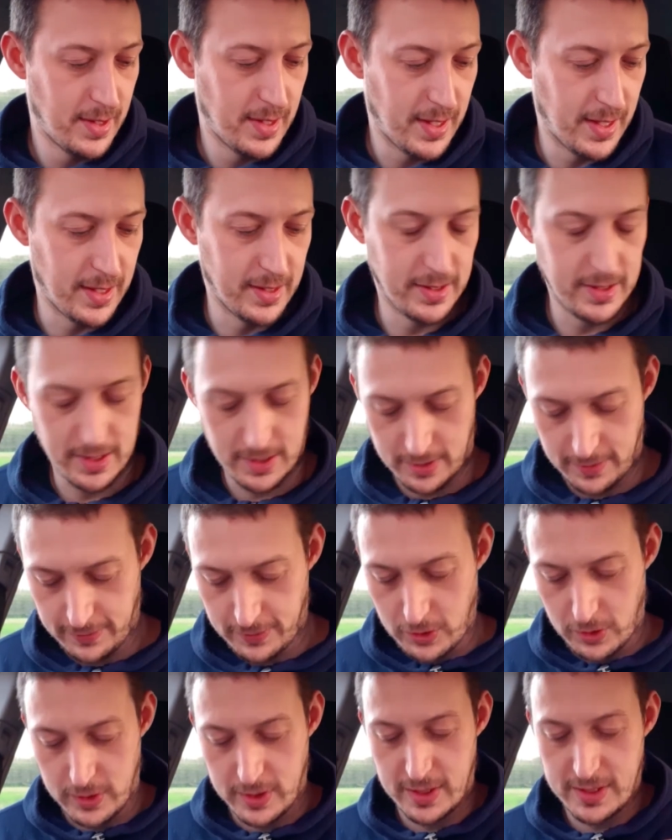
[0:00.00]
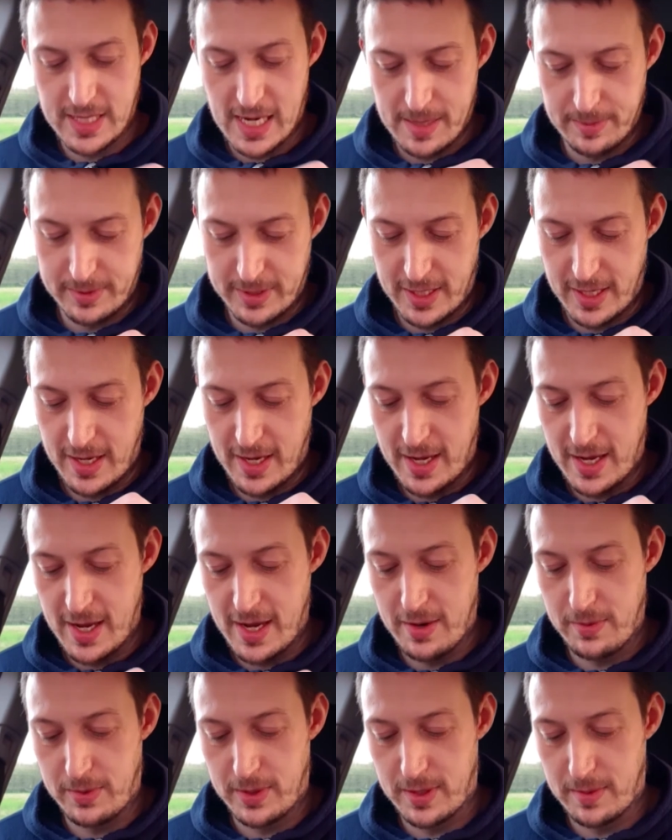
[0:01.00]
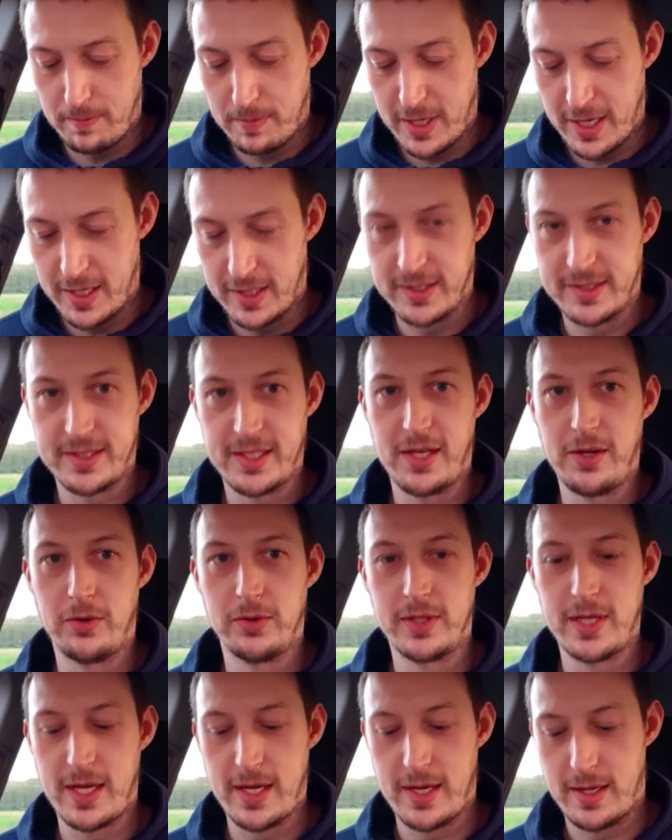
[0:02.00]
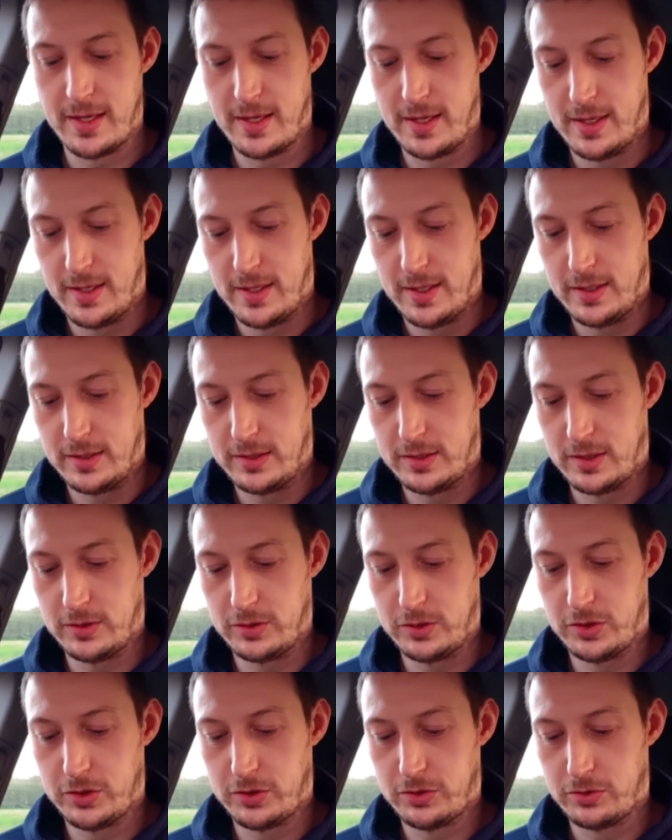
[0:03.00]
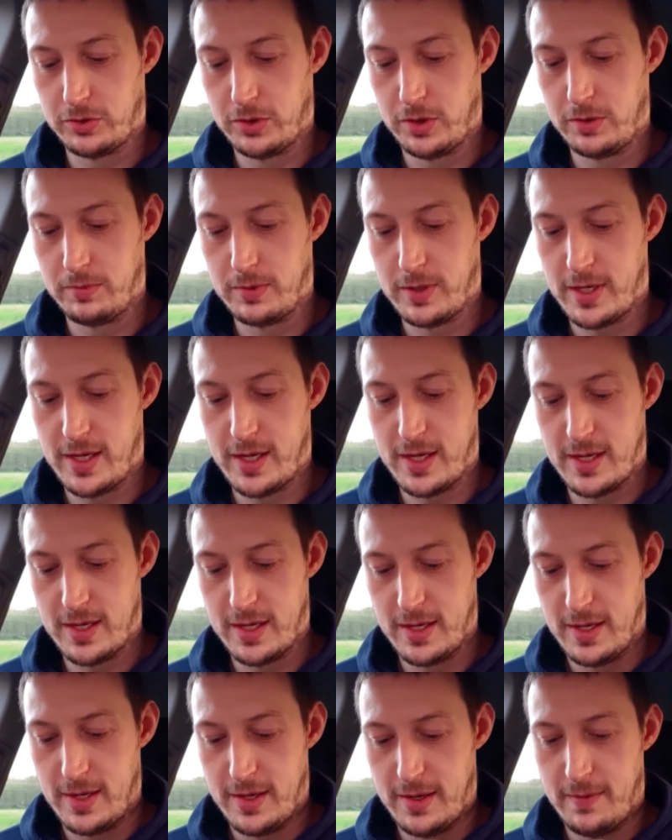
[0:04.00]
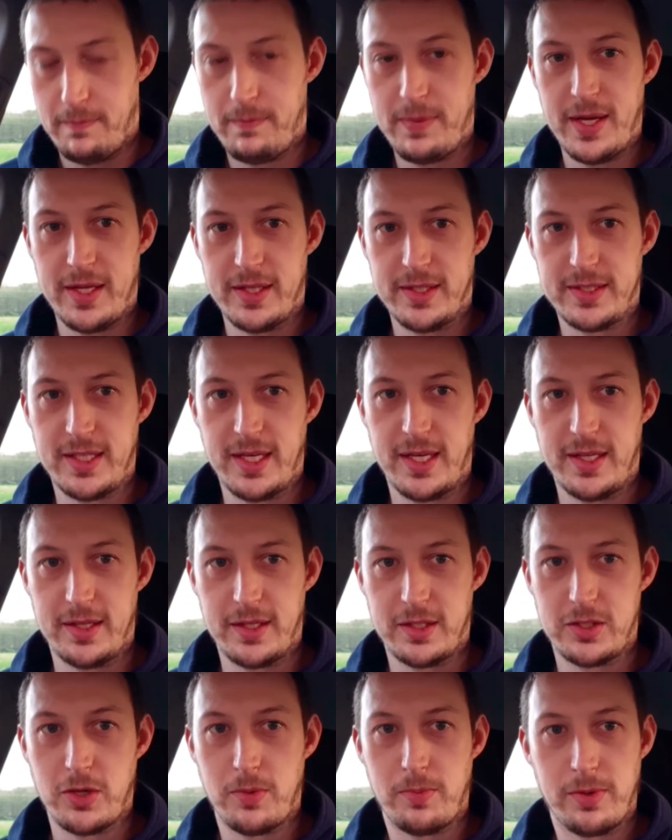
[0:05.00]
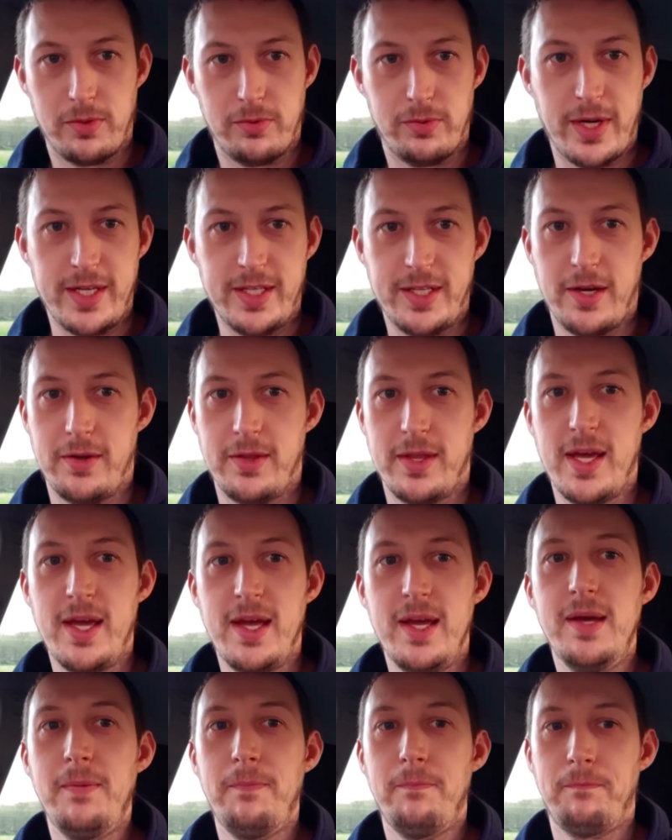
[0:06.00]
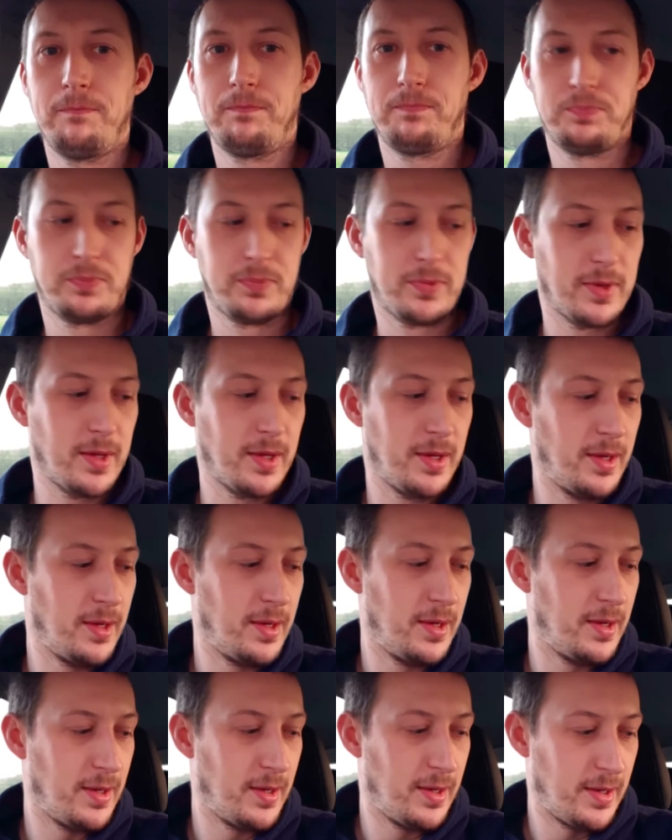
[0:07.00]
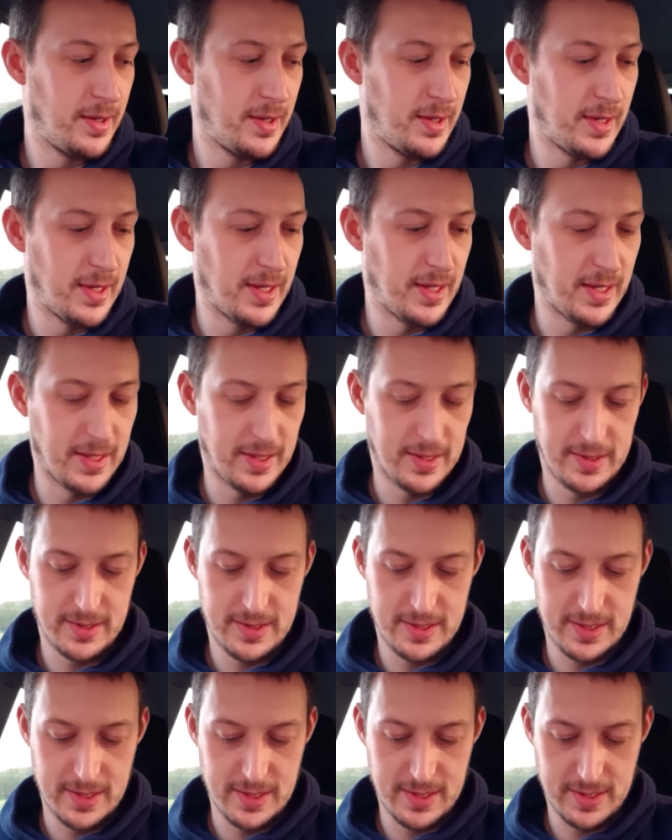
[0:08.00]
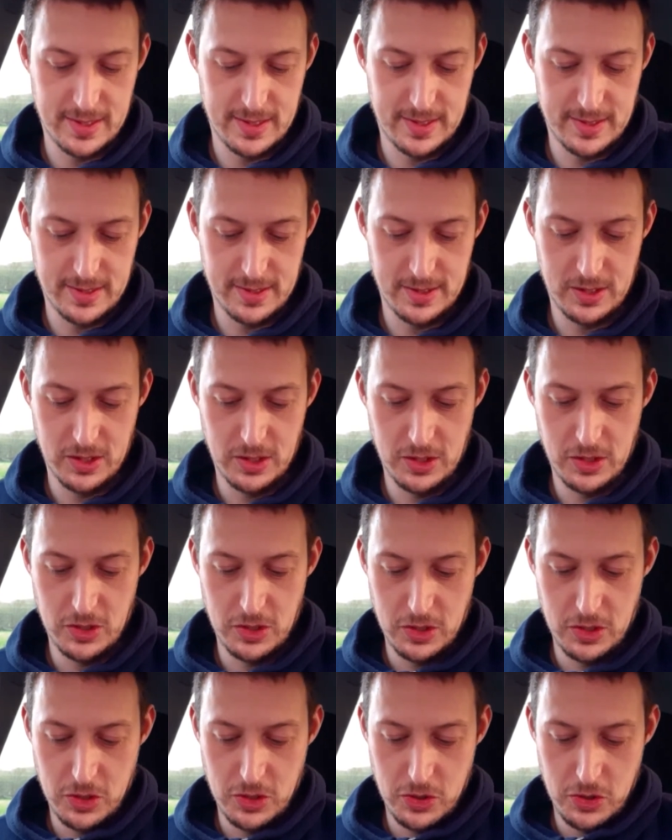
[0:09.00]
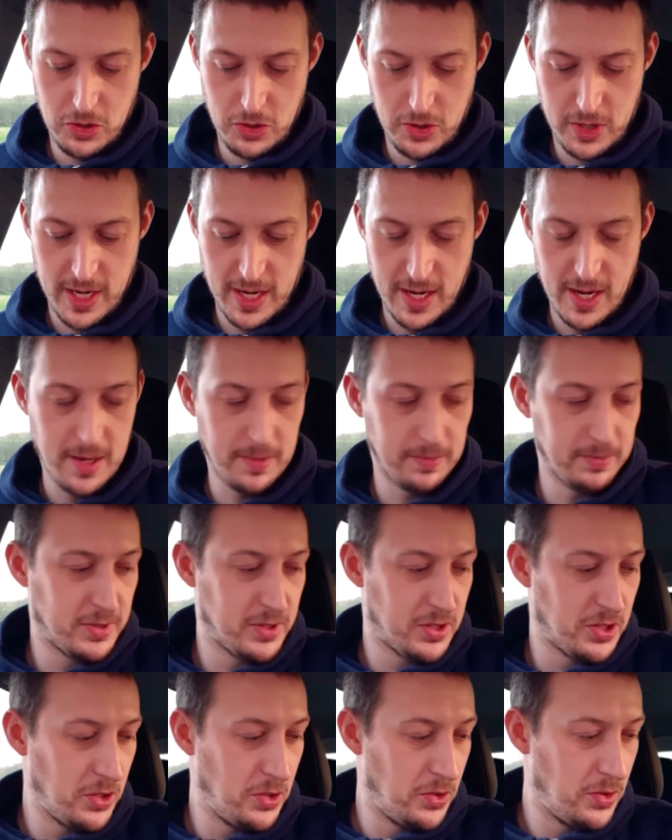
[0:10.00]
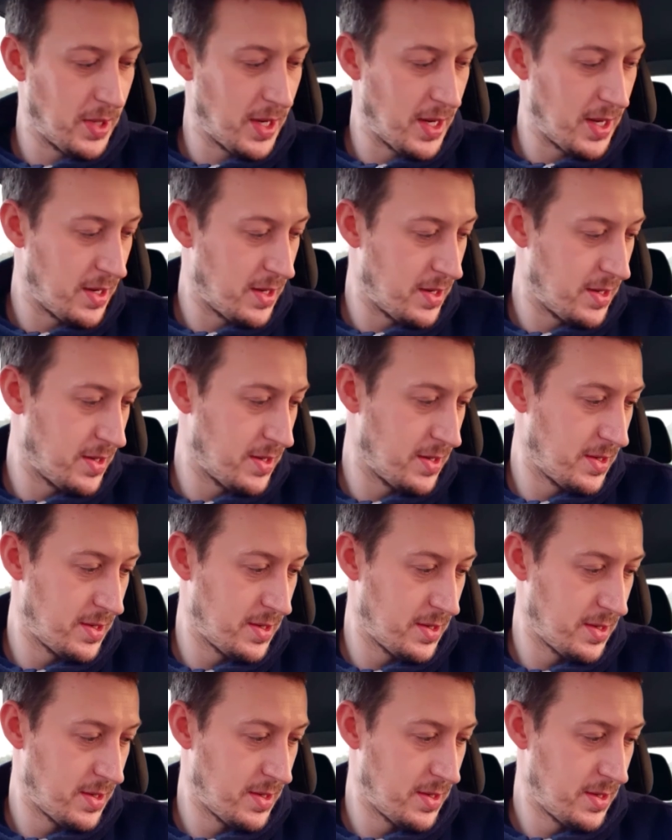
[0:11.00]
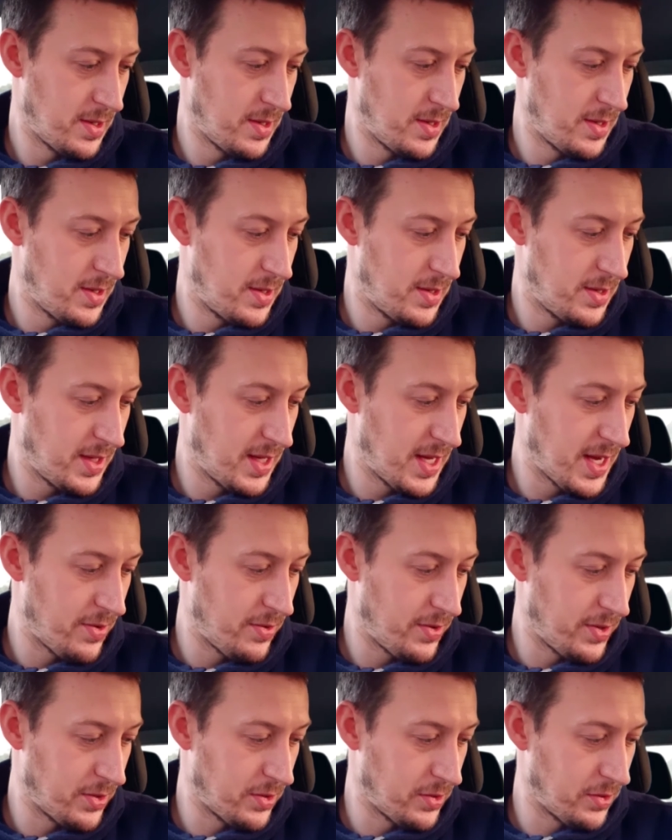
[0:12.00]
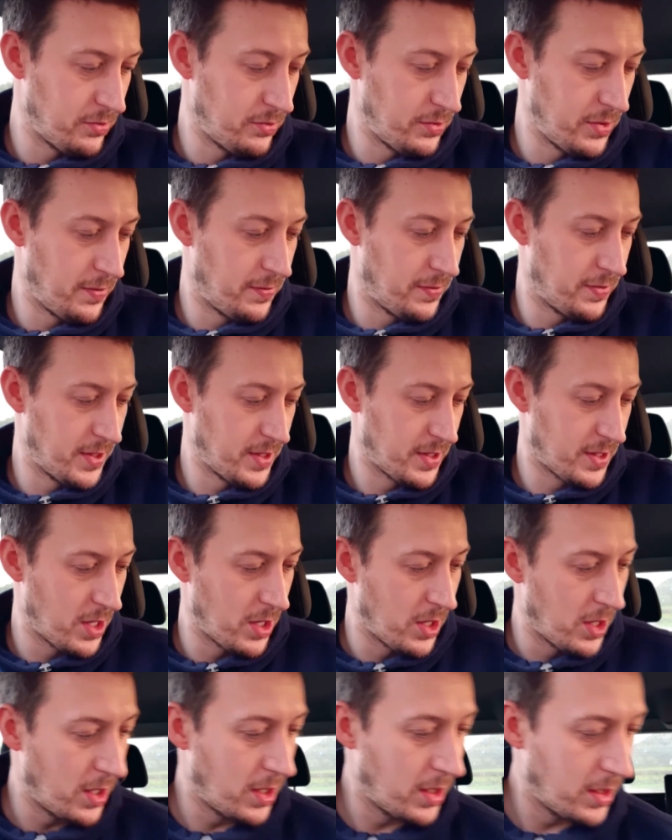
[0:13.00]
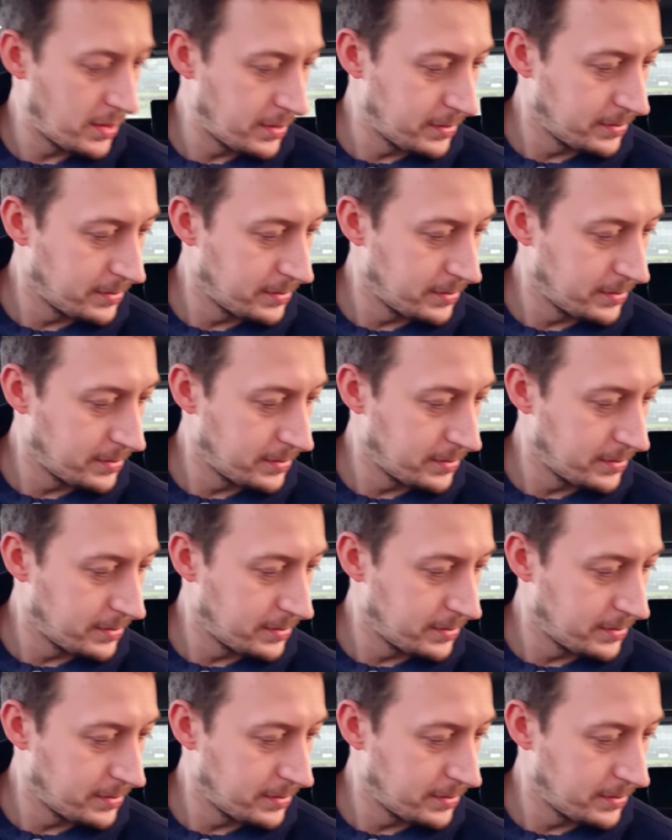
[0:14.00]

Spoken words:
And I've got an adapter here with a BNC on it. So I'll just screw my BNC in the top of the radio there. And hook it up to the aerial on the roof of the car.